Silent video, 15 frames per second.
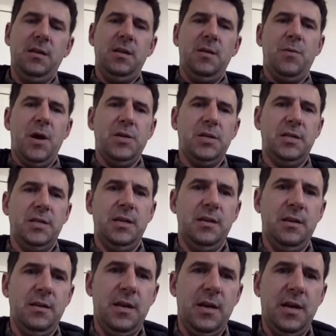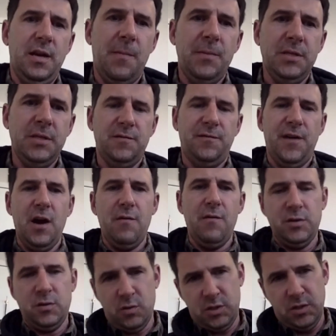the project that encompasses FHIR
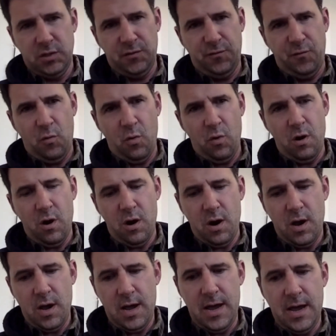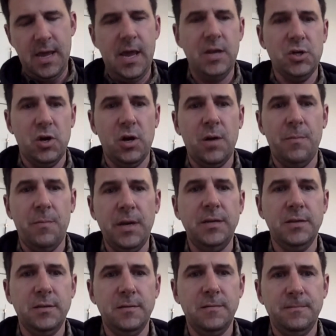resources for EHR
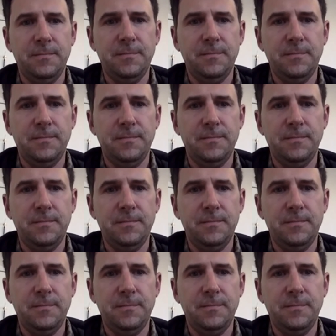companies.